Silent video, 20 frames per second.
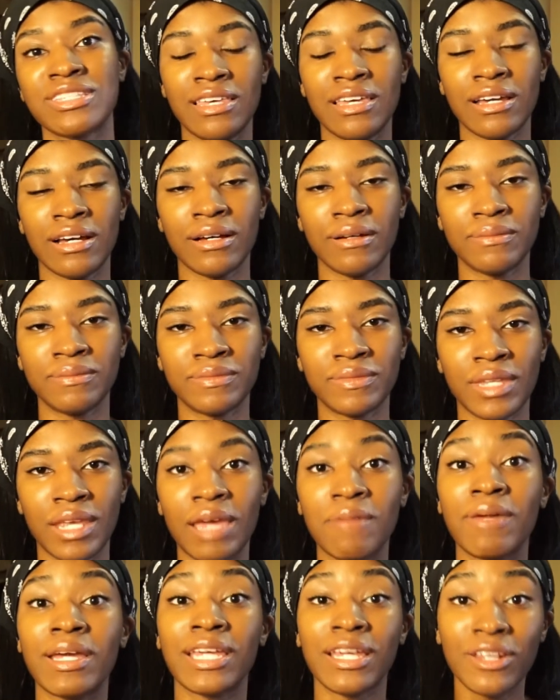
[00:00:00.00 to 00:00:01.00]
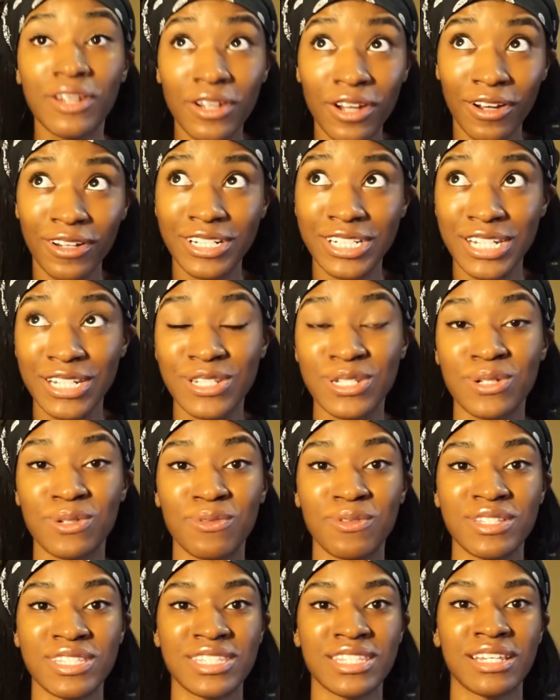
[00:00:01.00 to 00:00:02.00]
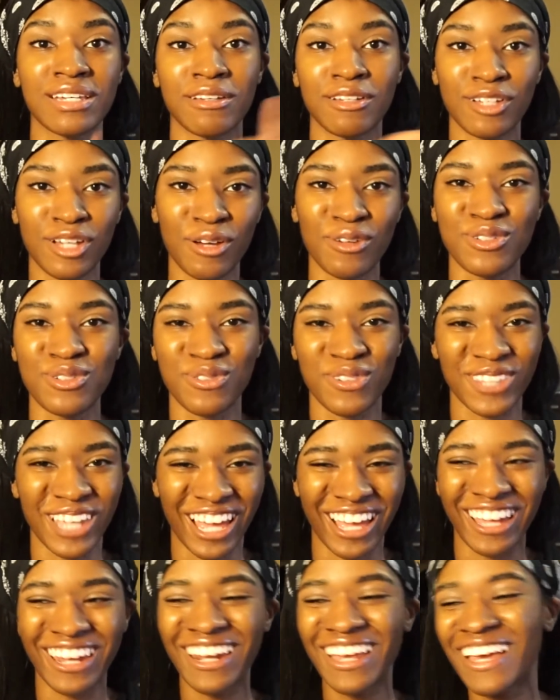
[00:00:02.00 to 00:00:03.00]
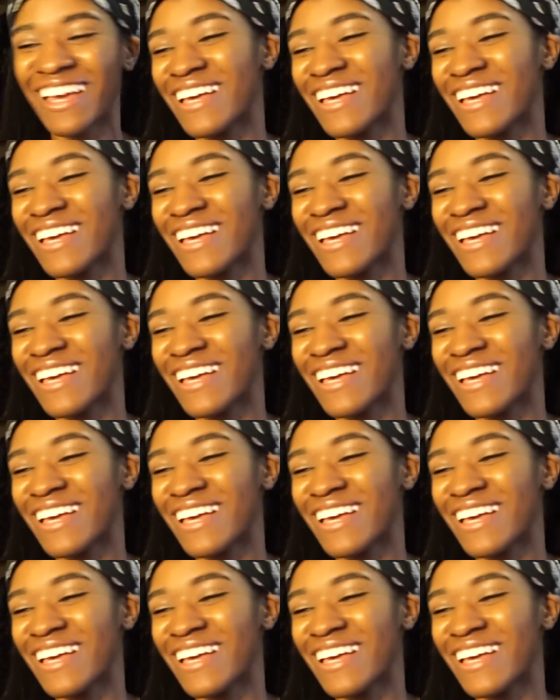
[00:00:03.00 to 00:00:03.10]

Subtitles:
the coach for that.